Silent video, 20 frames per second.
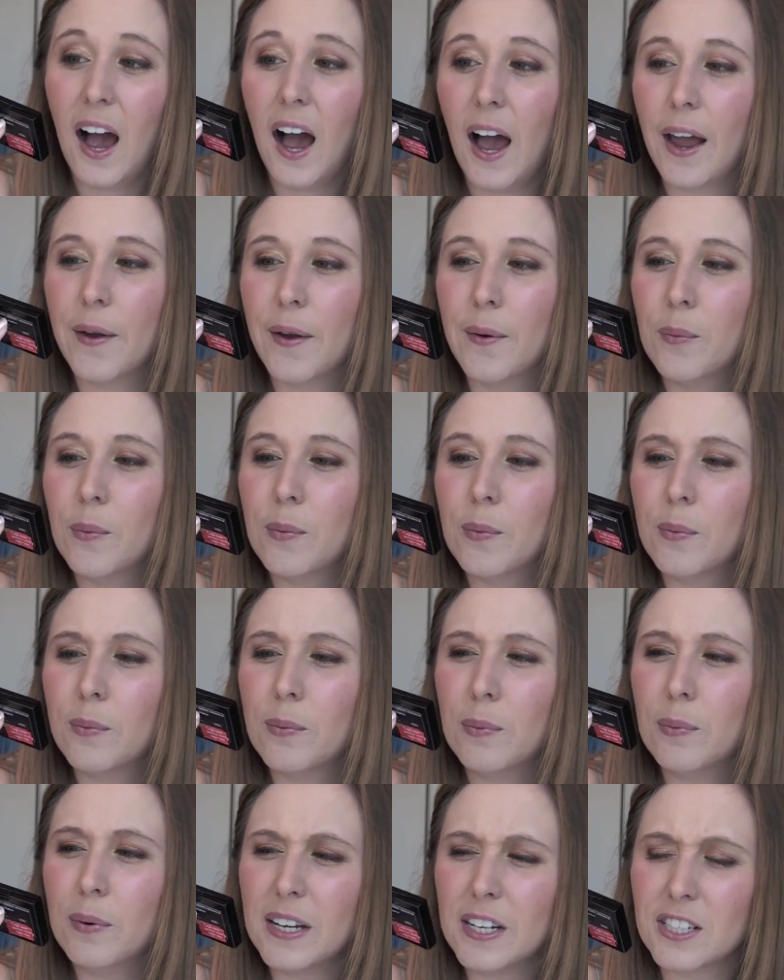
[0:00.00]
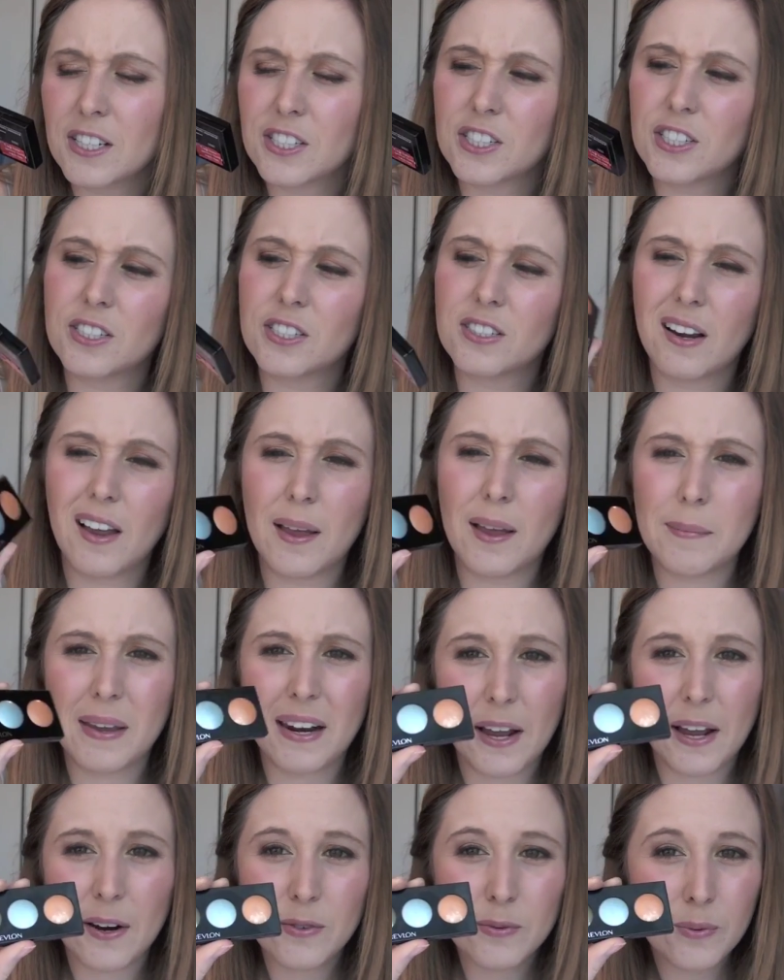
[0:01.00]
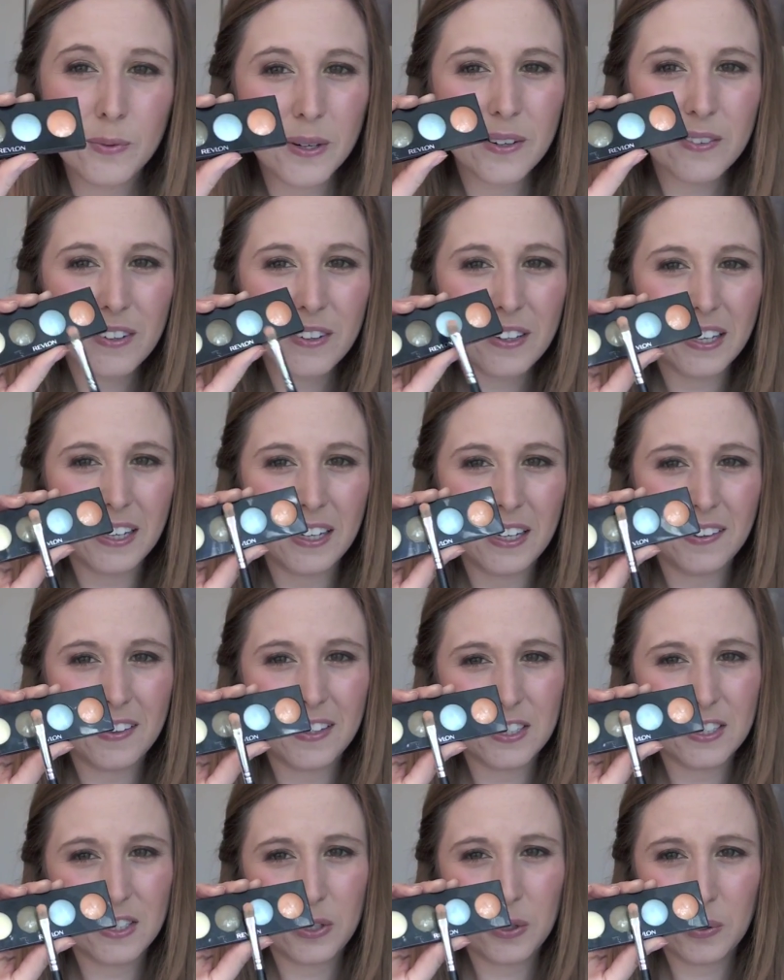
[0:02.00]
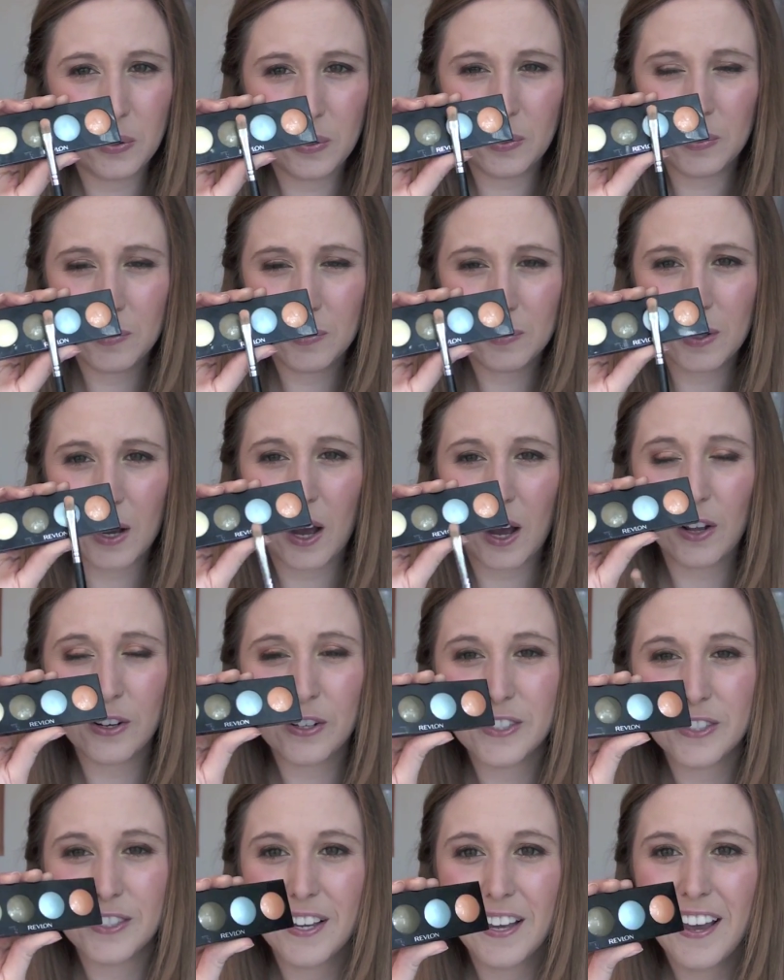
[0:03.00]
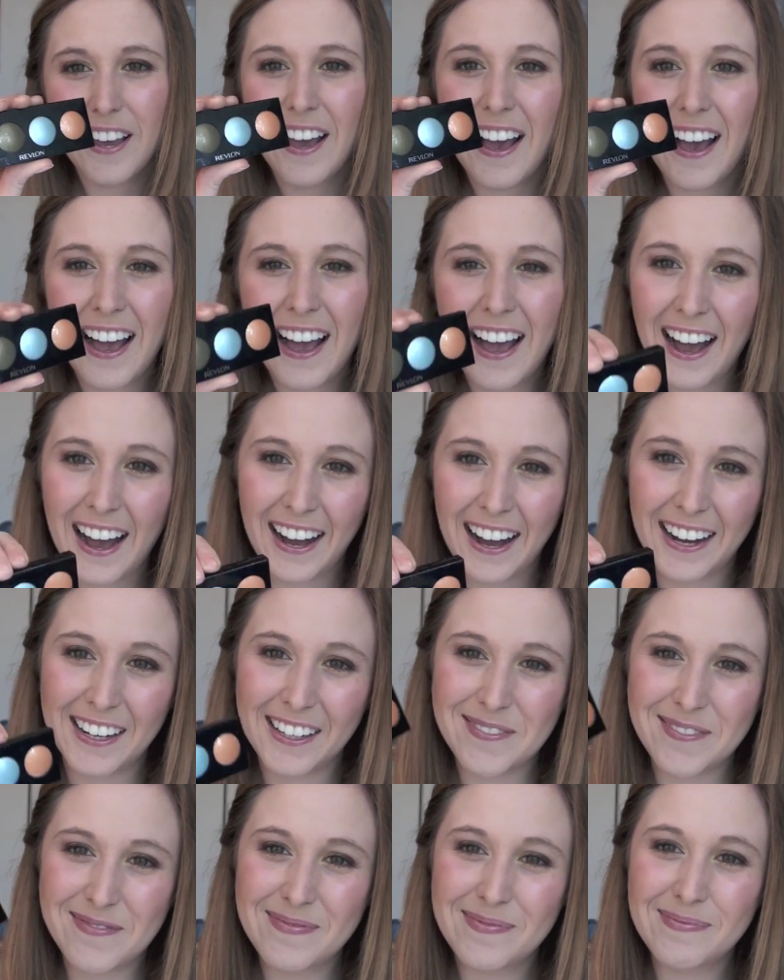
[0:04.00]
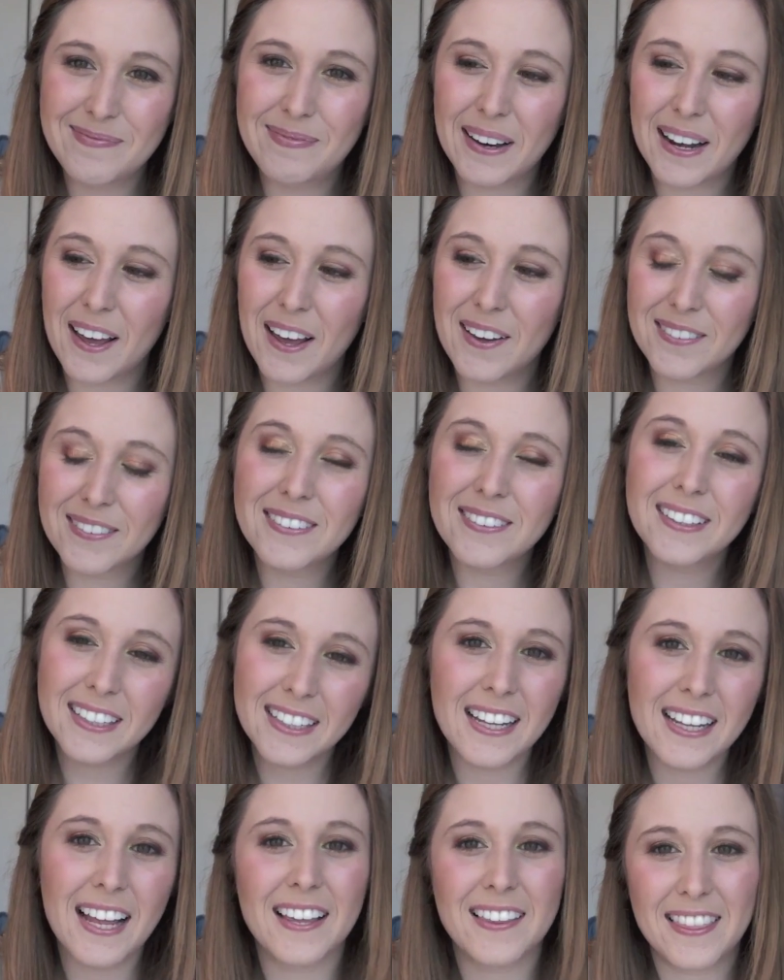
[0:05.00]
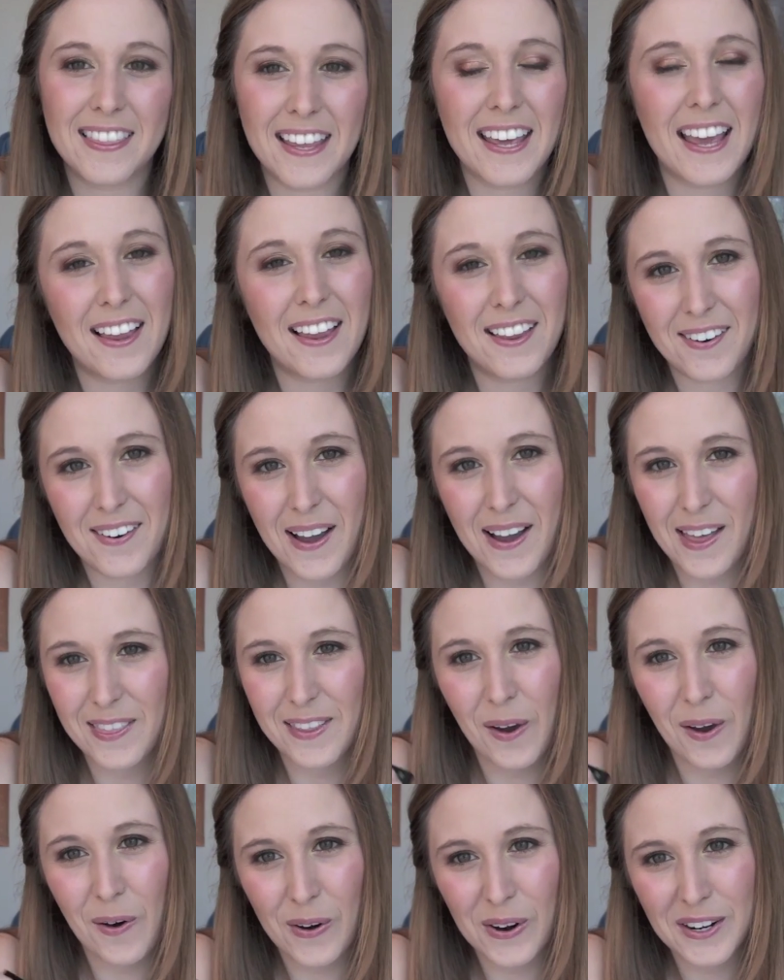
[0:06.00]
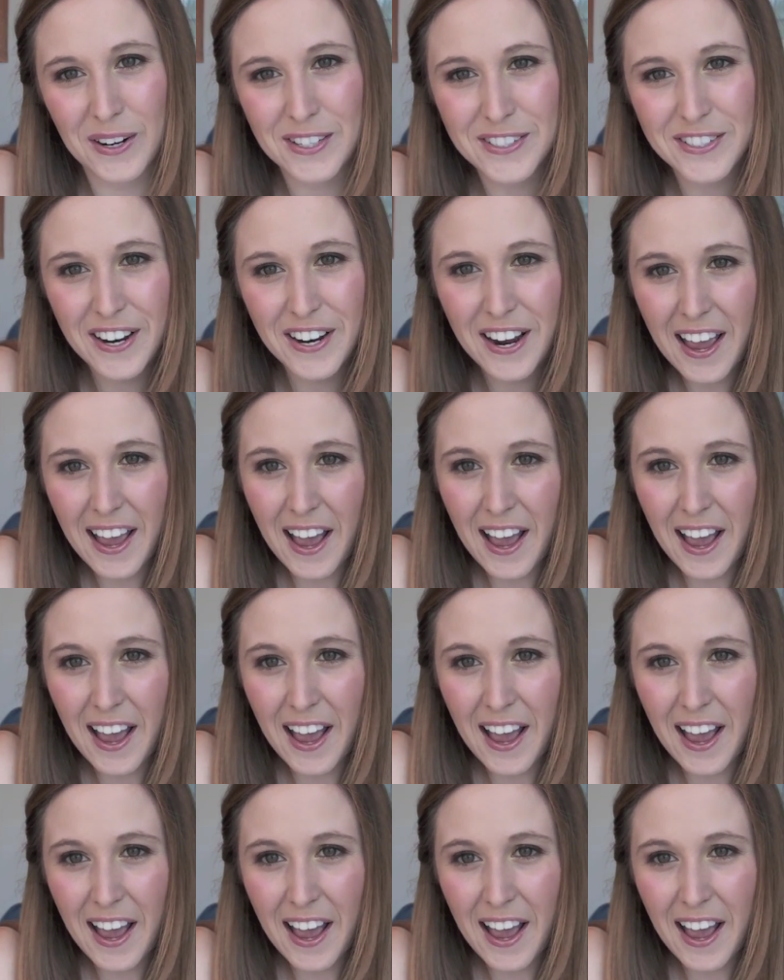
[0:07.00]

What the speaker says: I mean, I wouldn't really need these two colors, but I really like the yellow and the orange.